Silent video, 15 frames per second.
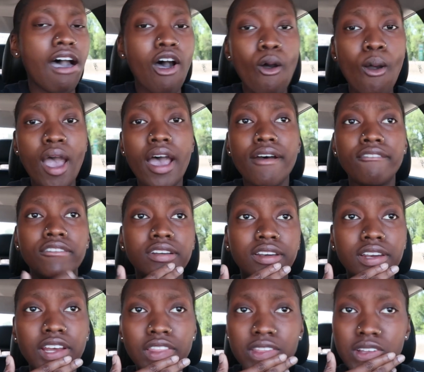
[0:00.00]
I don't have
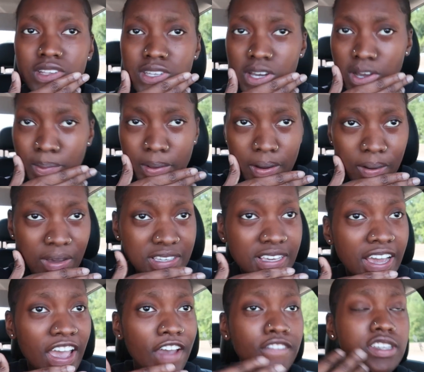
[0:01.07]
nothing to talk about. It's
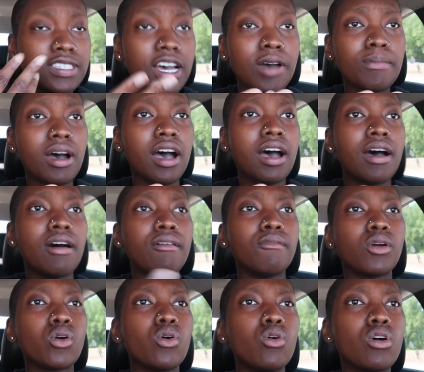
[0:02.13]
like every time I
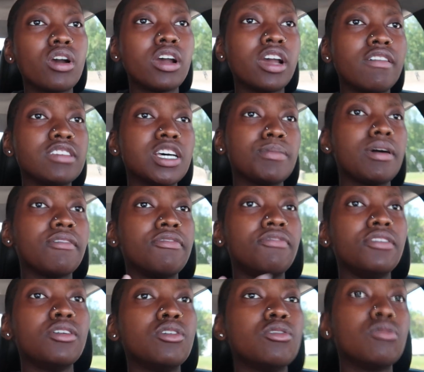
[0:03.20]
record, every time I
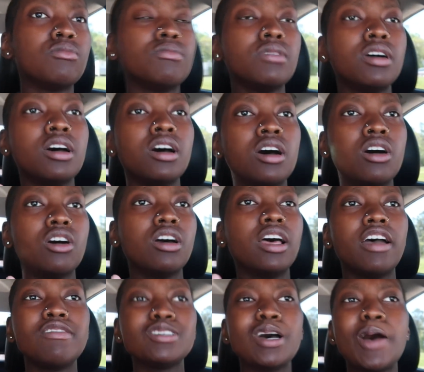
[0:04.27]
film,
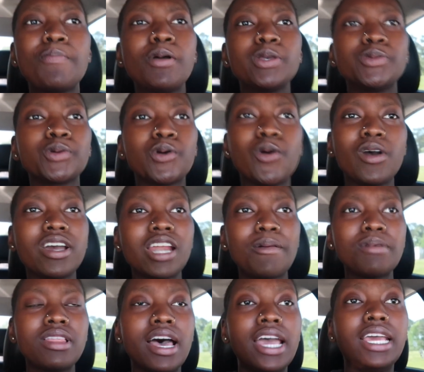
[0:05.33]
every time I press record and I
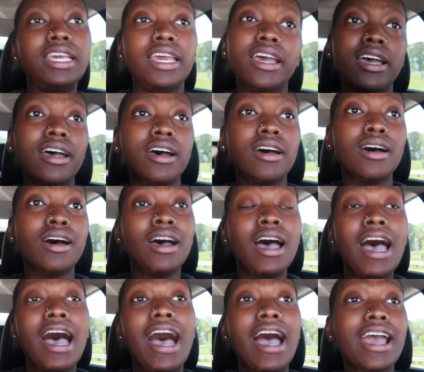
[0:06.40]
be like, yeah,
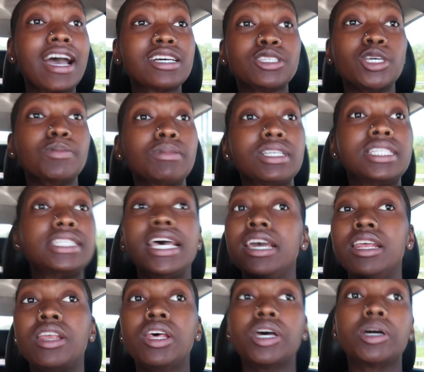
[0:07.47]
I got something to say
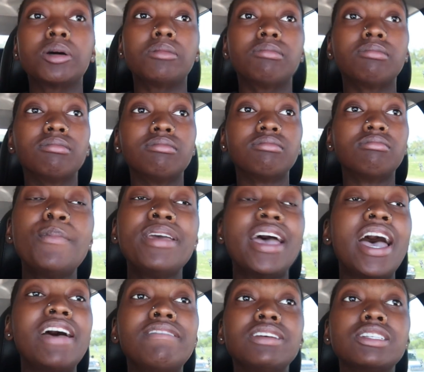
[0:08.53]
to them, I'll be
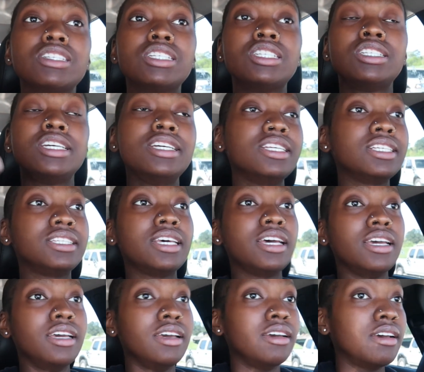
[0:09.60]
having shit to
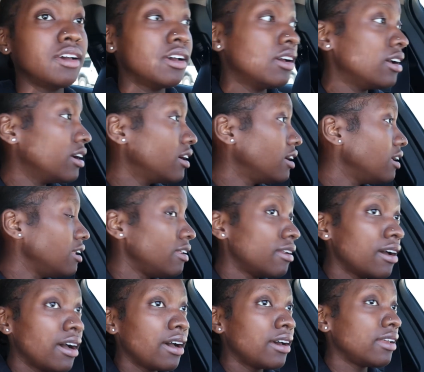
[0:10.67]
say.
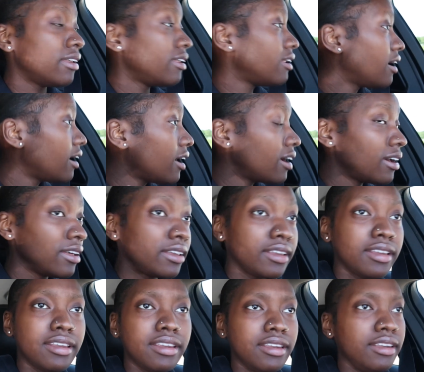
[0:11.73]
Not
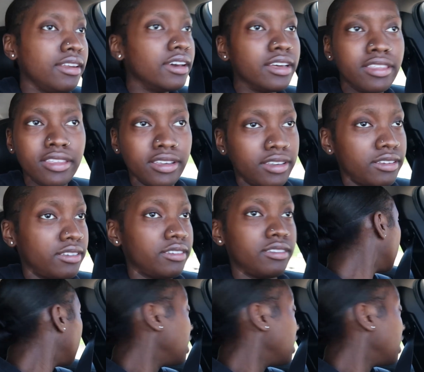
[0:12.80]
nothing.